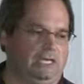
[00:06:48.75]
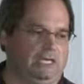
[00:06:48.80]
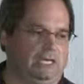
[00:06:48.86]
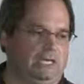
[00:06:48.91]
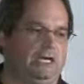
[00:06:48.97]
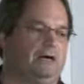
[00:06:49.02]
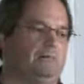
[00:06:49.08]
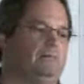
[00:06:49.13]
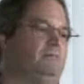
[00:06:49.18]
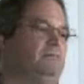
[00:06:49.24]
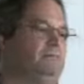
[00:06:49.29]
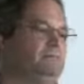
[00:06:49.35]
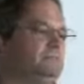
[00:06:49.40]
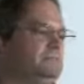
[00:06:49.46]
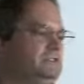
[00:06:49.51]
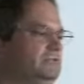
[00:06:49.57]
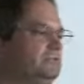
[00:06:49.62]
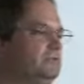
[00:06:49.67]

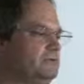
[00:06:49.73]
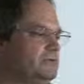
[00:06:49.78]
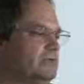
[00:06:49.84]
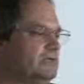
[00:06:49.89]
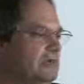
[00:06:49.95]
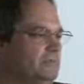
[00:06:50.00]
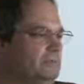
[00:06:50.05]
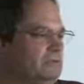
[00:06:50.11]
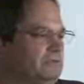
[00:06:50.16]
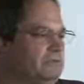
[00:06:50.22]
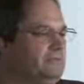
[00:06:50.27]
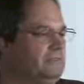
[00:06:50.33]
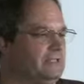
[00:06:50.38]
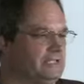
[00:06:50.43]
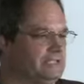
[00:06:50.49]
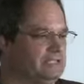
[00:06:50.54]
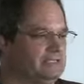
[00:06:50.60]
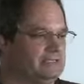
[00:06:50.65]
So there's a couple of
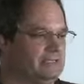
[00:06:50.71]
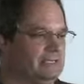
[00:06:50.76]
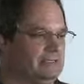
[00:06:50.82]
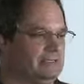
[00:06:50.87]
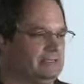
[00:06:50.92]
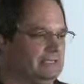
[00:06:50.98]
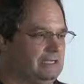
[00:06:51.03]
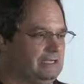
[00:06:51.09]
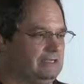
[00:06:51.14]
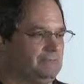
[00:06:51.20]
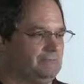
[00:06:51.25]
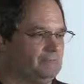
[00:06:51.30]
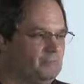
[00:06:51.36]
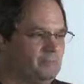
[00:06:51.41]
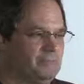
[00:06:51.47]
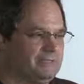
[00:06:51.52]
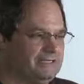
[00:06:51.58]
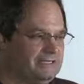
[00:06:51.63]
things that
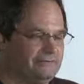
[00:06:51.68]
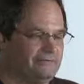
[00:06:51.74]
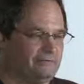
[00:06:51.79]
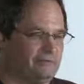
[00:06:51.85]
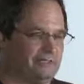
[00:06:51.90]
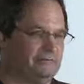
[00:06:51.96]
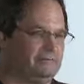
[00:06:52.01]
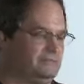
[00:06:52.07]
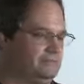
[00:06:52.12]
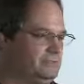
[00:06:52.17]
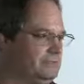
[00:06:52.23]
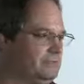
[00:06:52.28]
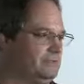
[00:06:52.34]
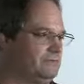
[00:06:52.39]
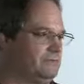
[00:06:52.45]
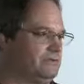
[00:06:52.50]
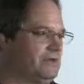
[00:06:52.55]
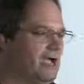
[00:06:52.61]
will be different.
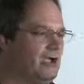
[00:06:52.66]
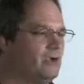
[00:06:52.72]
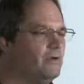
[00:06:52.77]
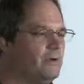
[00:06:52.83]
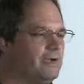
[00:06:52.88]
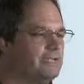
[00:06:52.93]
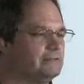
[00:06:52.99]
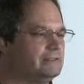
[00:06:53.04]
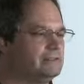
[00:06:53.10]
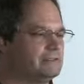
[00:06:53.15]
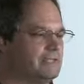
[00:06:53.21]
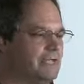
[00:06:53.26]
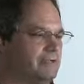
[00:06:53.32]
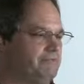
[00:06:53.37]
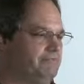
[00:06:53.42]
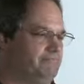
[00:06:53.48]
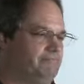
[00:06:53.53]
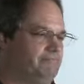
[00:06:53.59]
So they're not quite the same.